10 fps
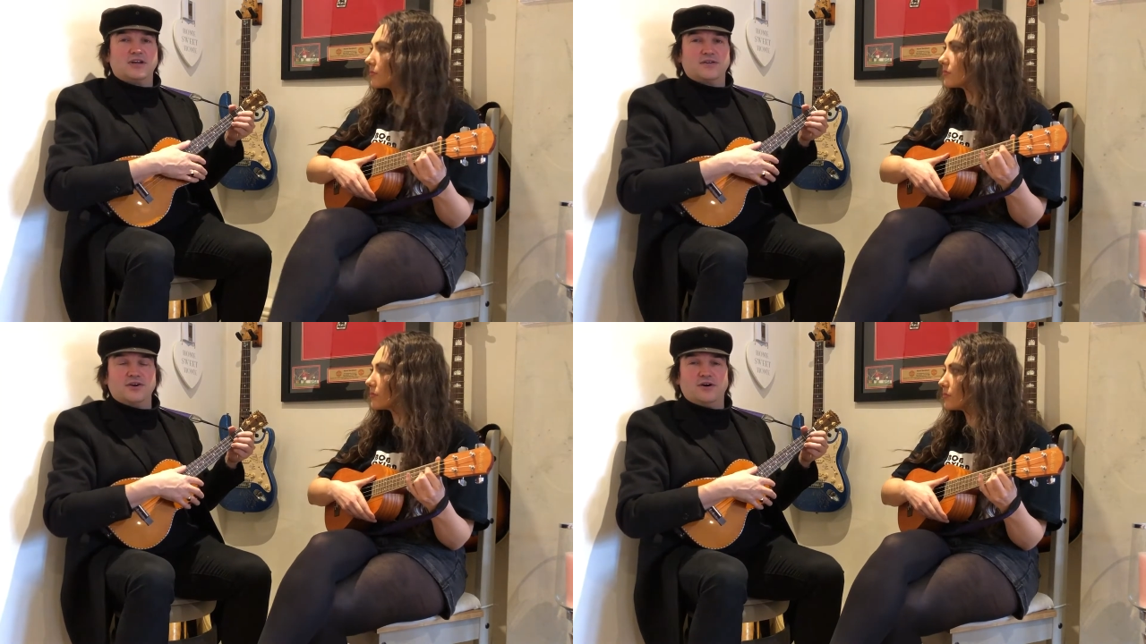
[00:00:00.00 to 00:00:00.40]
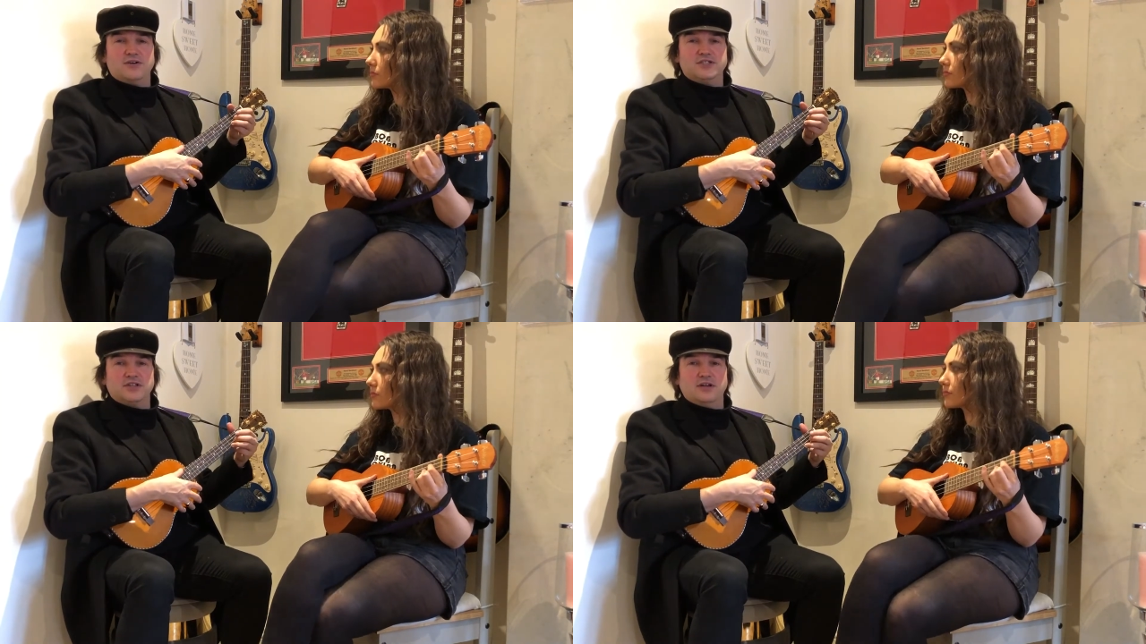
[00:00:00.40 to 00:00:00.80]

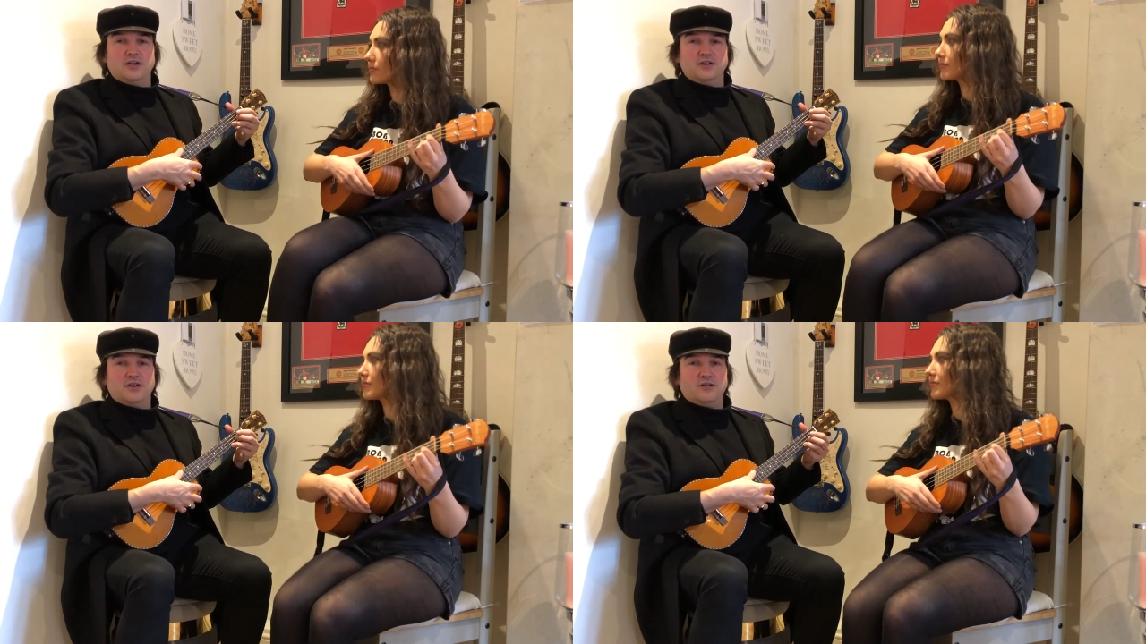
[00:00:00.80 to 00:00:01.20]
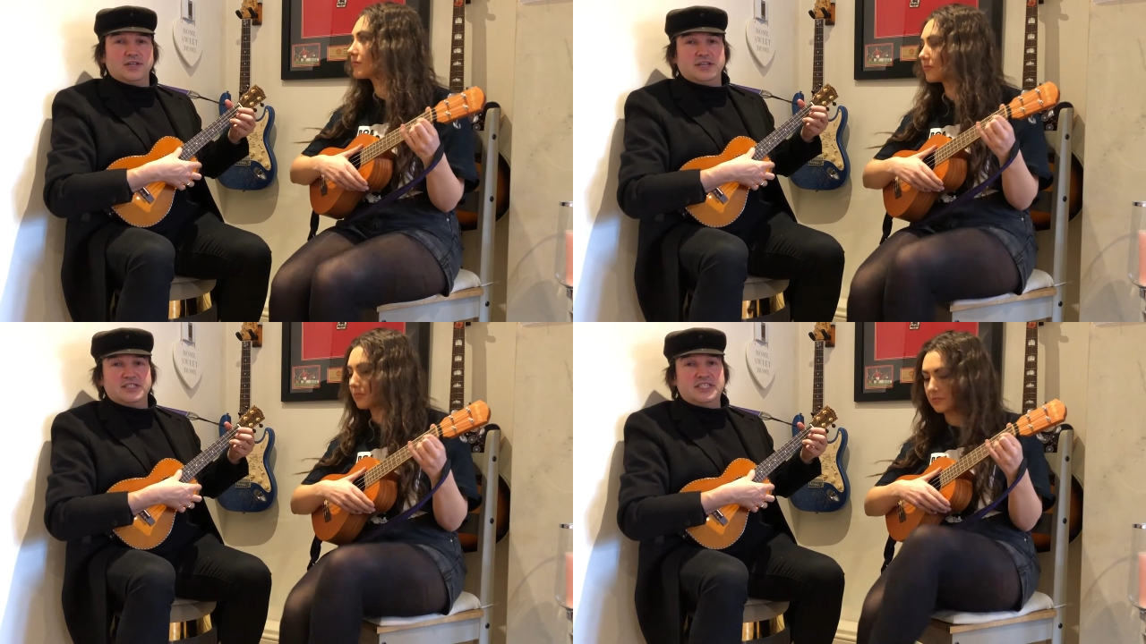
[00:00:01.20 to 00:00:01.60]
Speaker 1: Cora's learned not
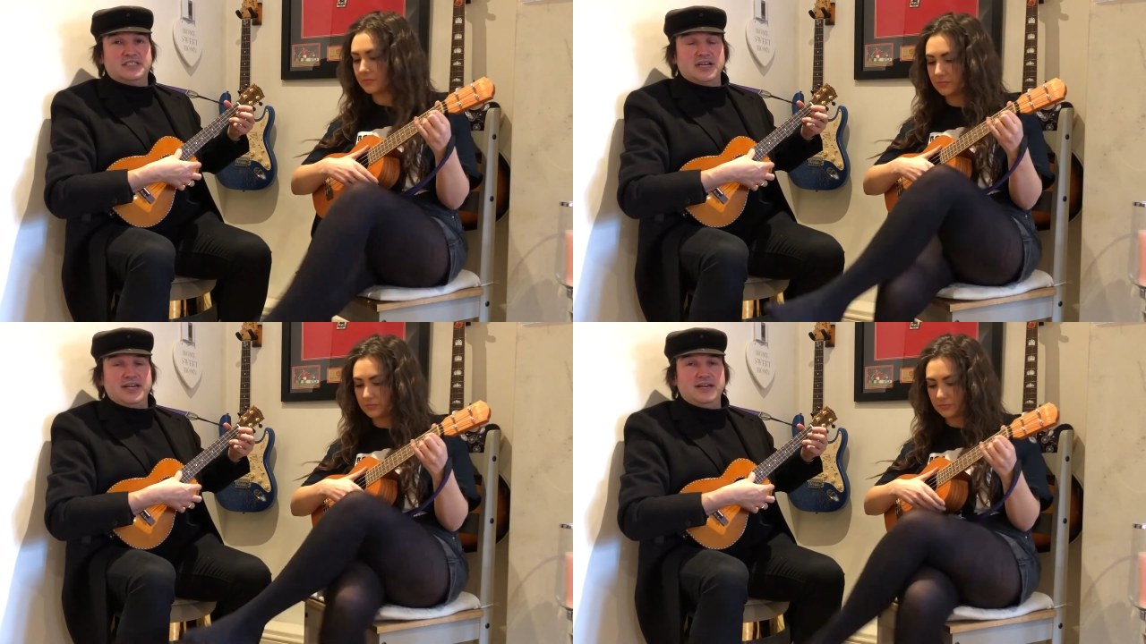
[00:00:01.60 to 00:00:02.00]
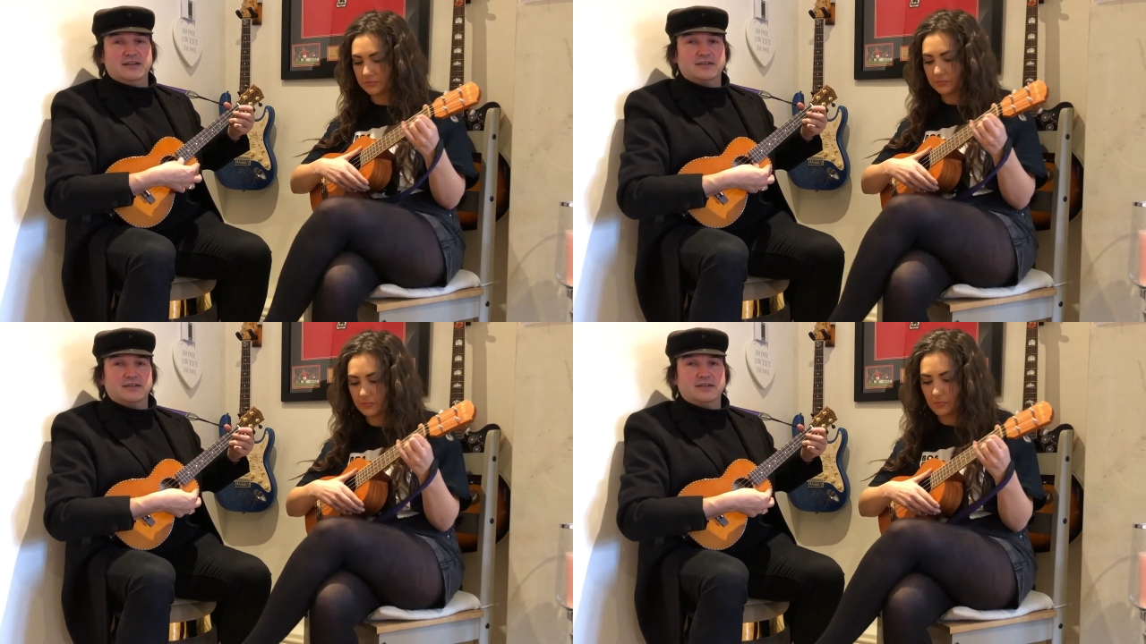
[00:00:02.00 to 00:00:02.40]
only the C
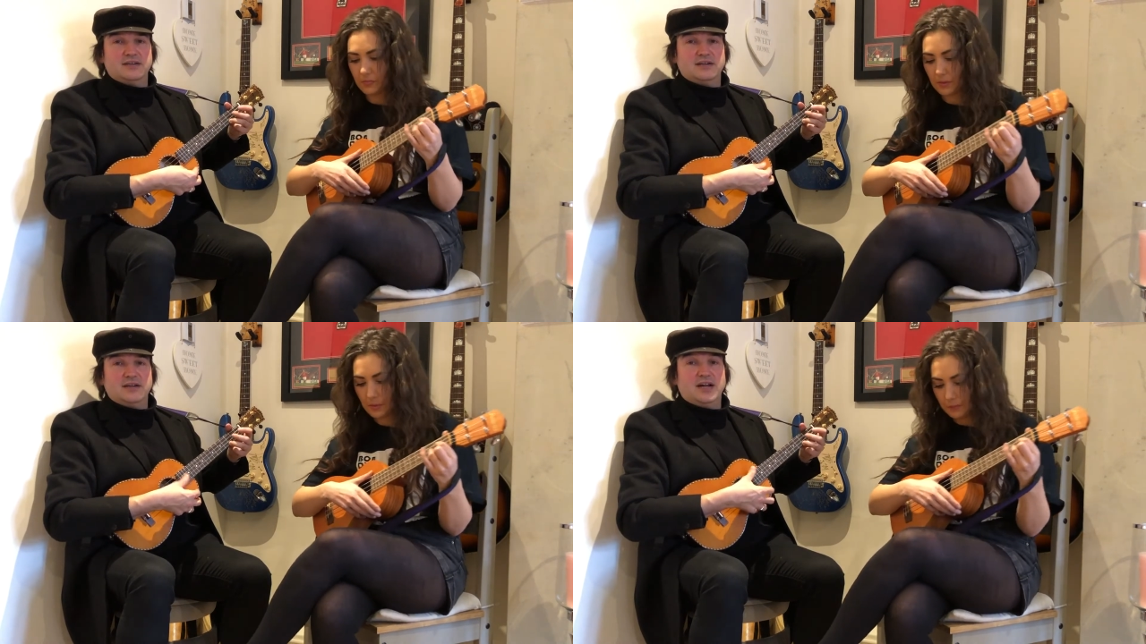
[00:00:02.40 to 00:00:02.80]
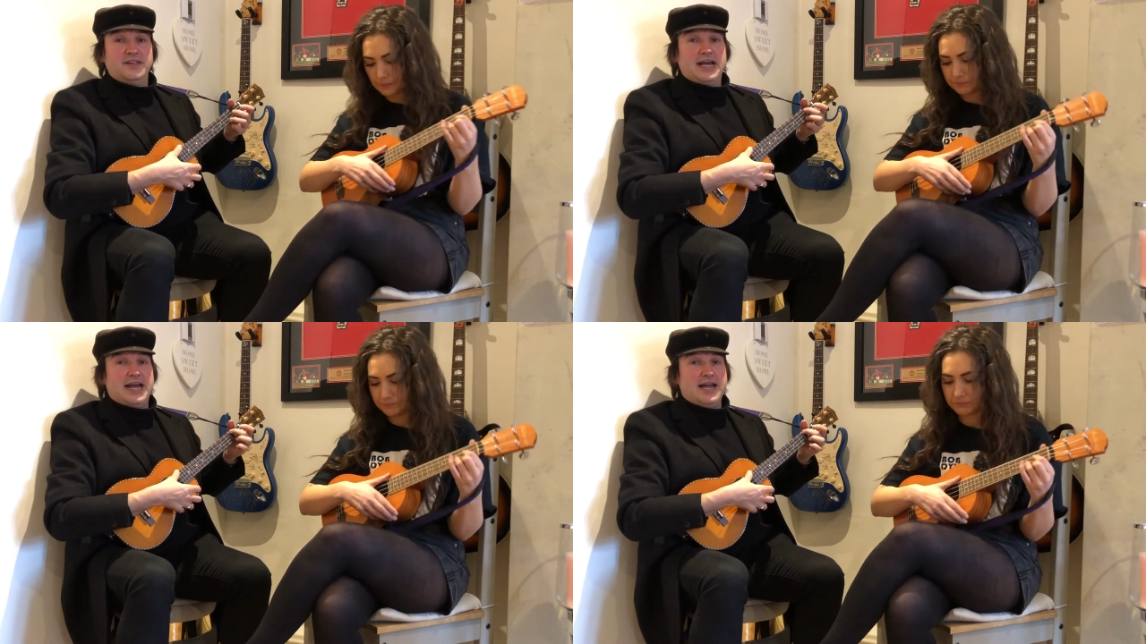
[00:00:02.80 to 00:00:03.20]
and
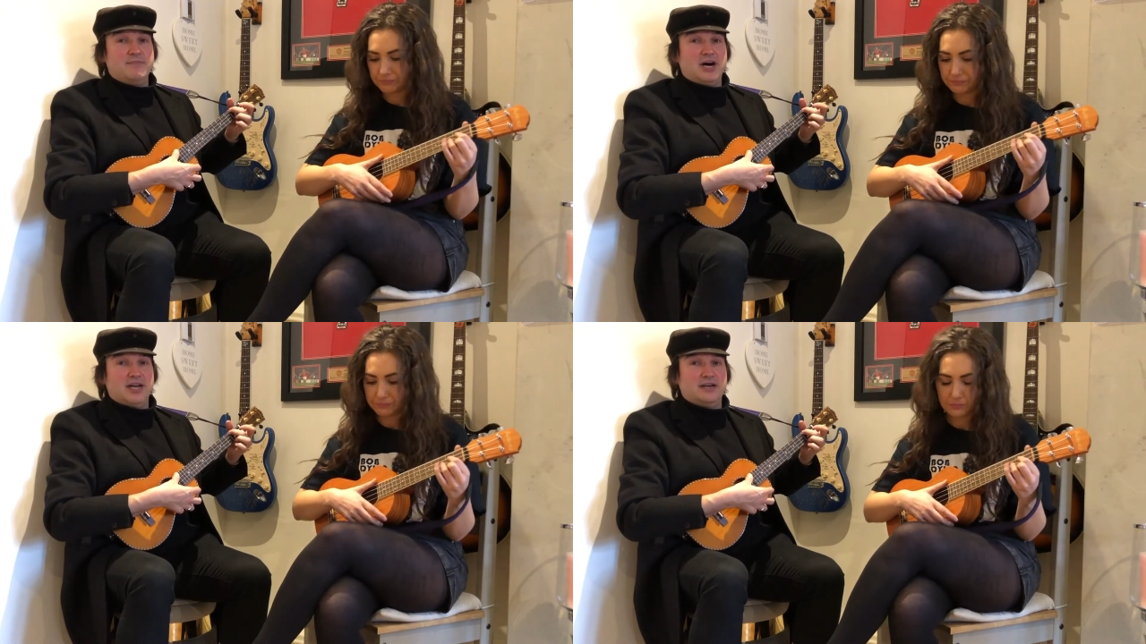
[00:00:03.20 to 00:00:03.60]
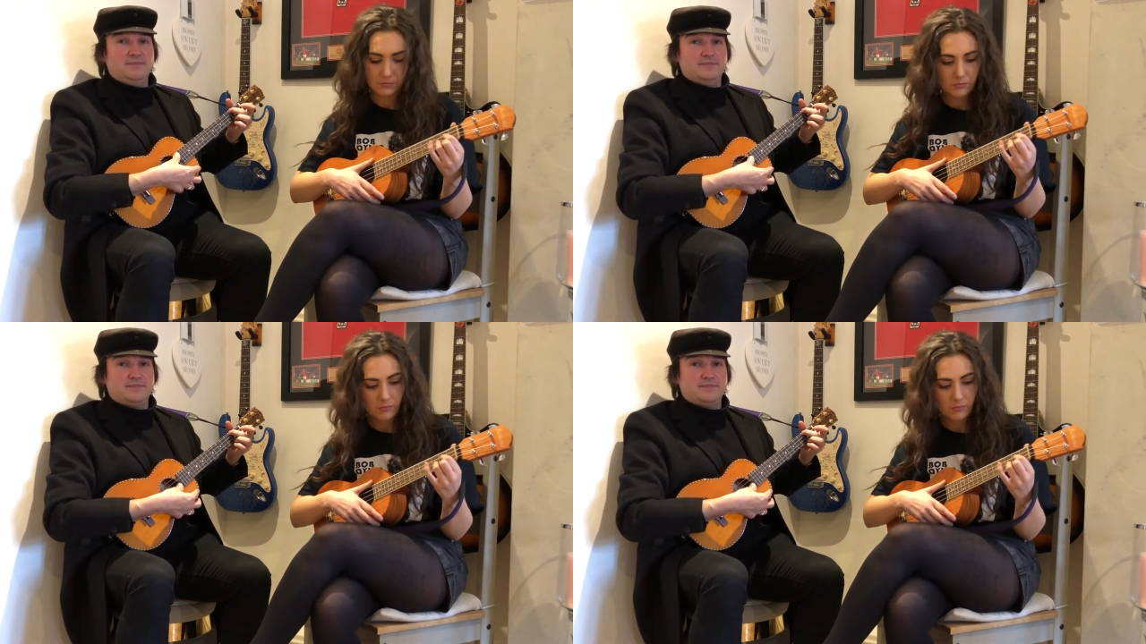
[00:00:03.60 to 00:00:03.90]
the A minor,